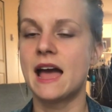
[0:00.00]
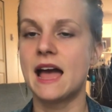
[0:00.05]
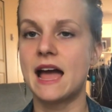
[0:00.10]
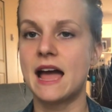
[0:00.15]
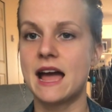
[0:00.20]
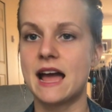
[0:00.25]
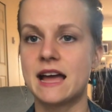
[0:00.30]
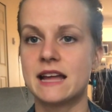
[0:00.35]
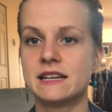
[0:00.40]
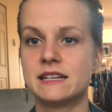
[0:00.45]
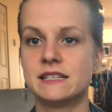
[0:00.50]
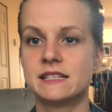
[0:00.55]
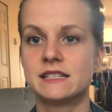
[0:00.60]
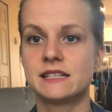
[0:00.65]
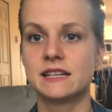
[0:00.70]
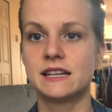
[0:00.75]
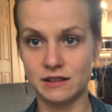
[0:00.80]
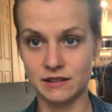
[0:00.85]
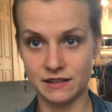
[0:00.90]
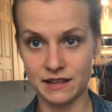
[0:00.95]
And
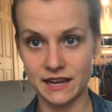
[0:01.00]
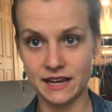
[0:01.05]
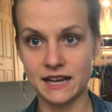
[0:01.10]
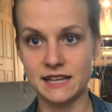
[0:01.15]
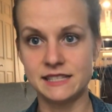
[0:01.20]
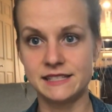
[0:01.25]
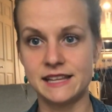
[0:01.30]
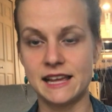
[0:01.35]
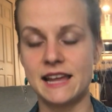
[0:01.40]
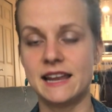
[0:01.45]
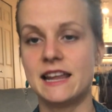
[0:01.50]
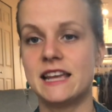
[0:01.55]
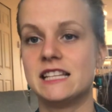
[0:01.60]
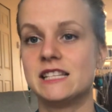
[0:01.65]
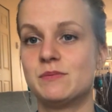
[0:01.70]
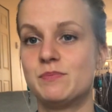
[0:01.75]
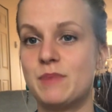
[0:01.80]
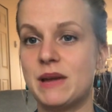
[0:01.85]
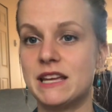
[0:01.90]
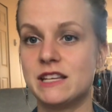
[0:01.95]
like I said,
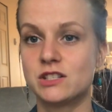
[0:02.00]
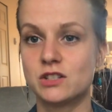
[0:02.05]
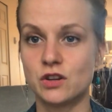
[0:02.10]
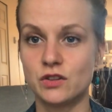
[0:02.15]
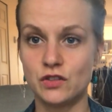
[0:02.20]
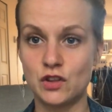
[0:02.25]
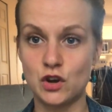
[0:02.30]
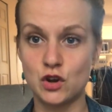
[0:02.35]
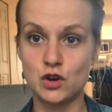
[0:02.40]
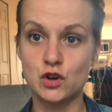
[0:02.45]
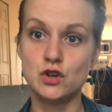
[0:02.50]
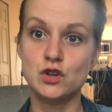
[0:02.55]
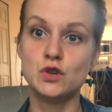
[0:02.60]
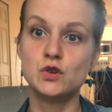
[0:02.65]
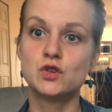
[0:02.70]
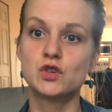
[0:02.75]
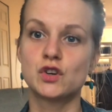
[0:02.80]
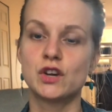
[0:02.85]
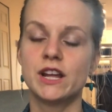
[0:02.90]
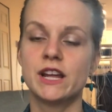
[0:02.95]
it's based on their
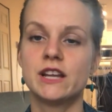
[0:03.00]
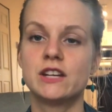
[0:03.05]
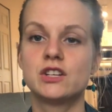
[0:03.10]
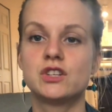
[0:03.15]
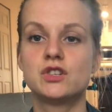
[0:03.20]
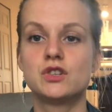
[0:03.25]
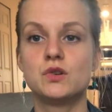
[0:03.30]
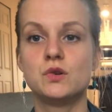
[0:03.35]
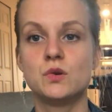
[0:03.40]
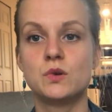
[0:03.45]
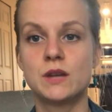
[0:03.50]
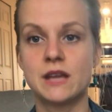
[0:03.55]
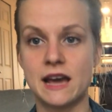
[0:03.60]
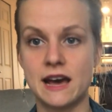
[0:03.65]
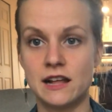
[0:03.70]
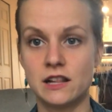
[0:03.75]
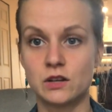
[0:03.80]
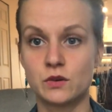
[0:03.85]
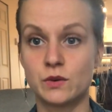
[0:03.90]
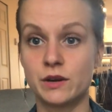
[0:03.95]
nutrient to
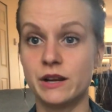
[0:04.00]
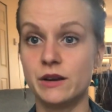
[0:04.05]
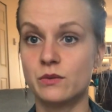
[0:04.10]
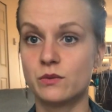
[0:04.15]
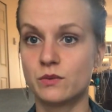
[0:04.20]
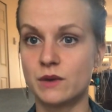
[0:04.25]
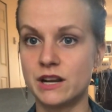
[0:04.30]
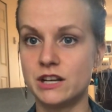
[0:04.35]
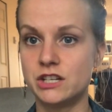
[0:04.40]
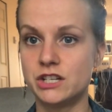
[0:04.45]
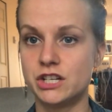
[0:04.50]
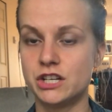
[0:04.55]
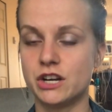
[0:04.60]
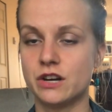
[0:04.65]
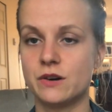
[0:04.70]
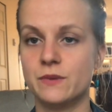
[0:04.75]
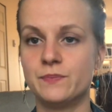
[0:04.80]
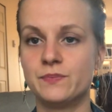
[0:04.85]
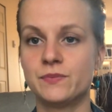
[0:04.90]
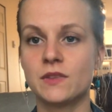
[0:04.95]
calorie
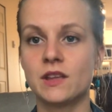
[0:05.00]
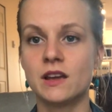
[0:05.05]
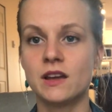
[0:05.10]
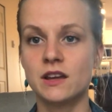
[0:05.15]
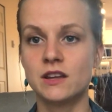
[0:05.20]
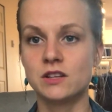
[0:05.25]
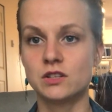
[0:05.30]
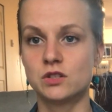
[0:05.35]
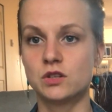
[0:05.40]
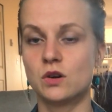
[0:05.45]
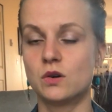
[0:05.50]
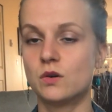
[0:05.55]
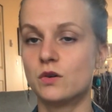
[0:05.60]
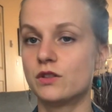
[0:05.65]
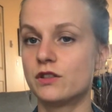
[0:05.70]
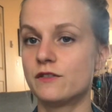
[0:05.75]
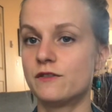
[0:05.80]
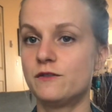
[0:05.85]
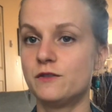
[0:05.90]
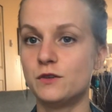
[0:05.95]
ratio. So
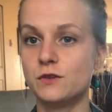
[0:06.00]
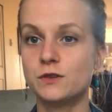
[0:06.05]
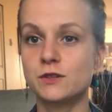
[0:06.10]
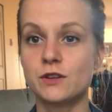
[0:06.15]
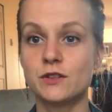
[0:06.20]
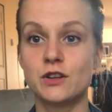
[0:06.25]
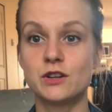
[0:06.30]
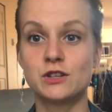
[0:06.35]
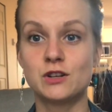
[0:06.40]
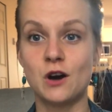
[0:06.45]
the foods on the